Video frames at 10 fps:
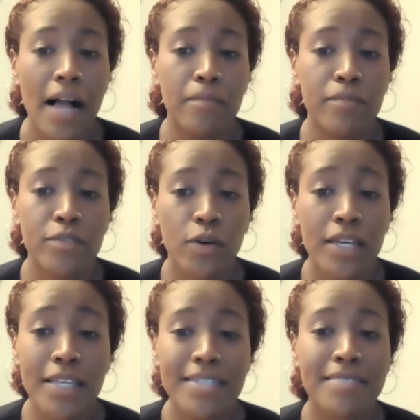So
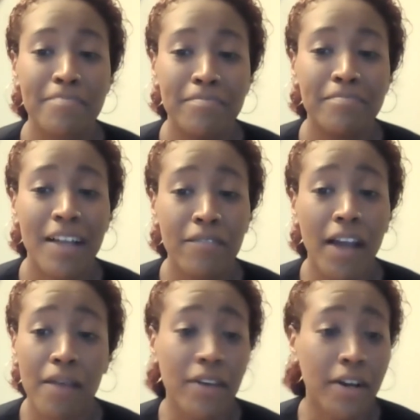I'm
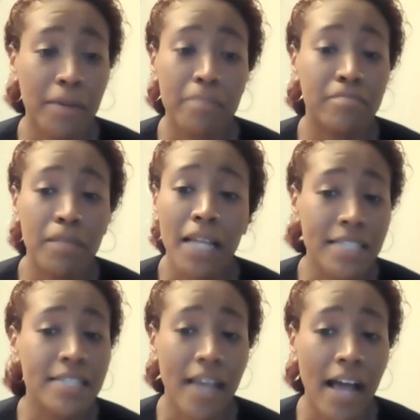very
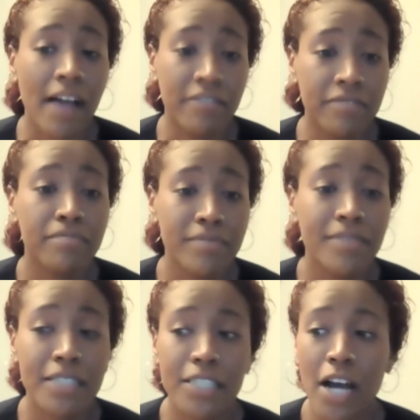blessed to have
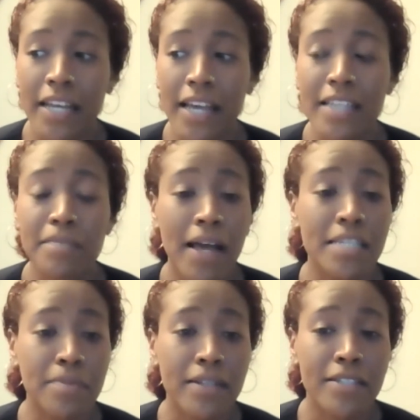Scotty as my
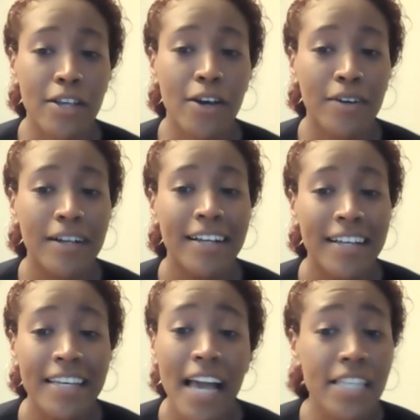husband. So
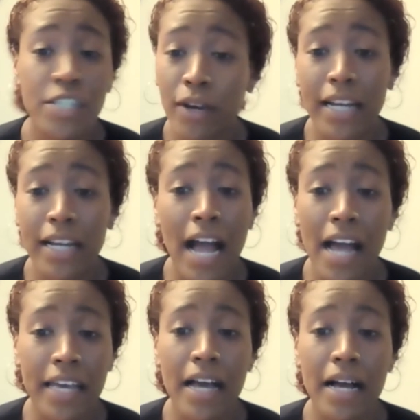yeah, he's a great
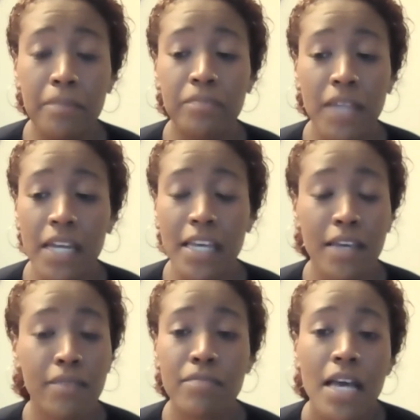guy. And
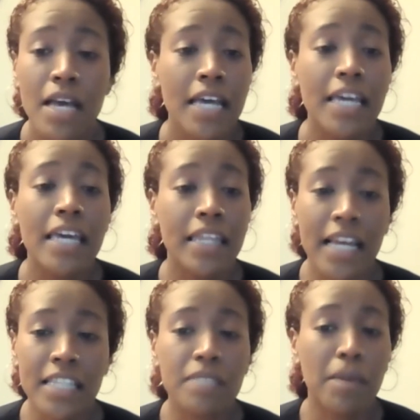he
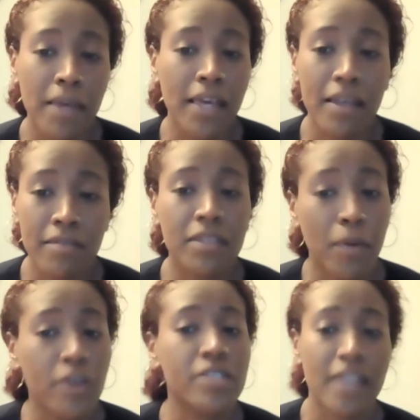lets me be the
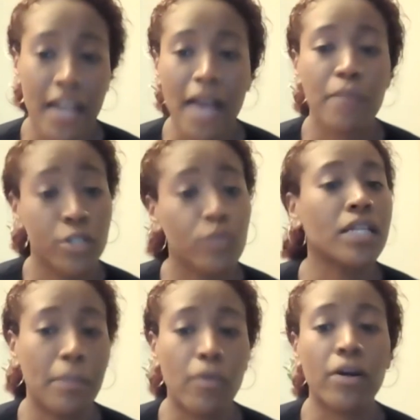person that I am, which is really
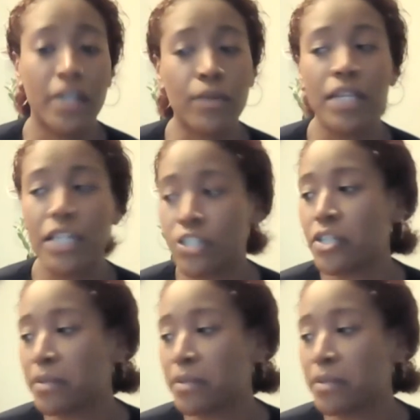important in a relationship.